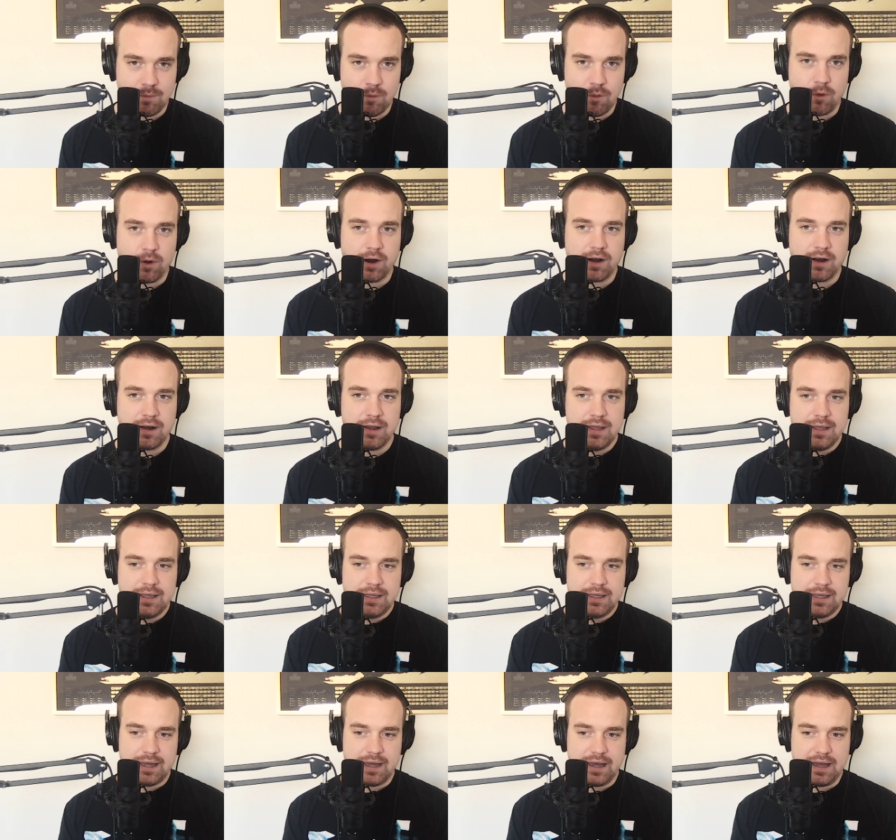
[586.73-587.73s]
more
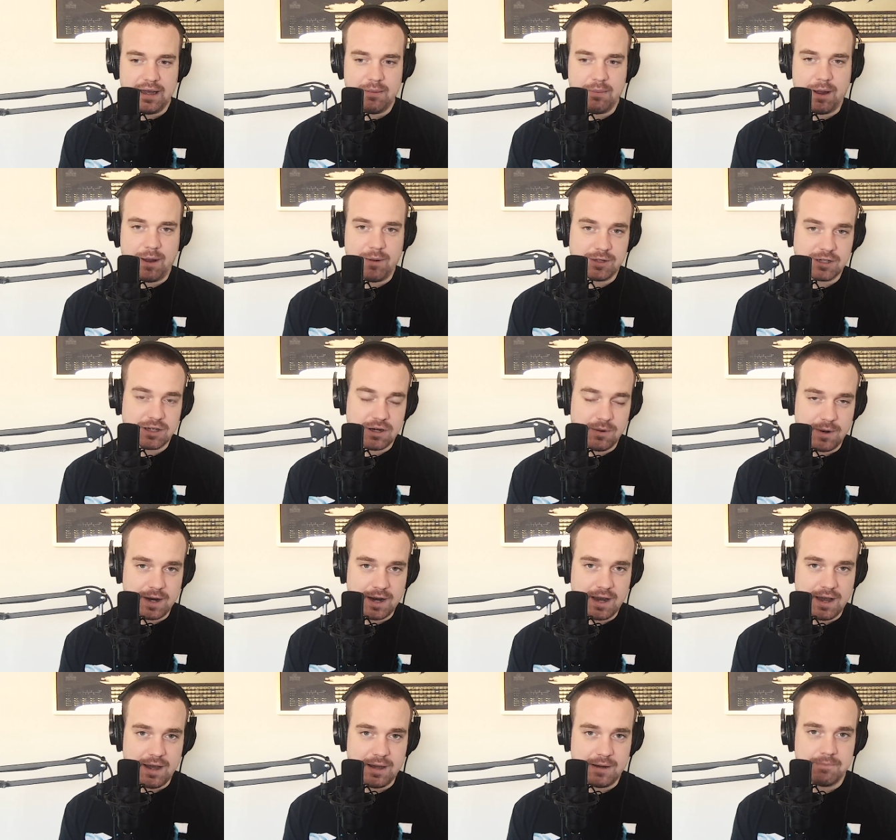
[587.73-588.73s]
about what's
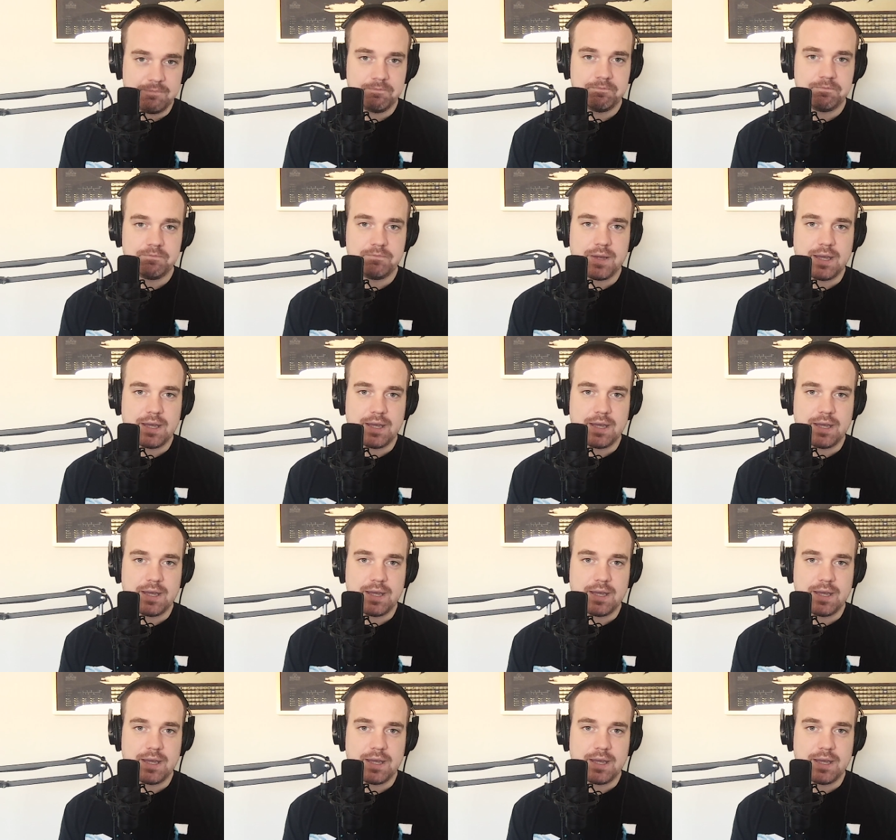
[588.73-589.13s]
going on.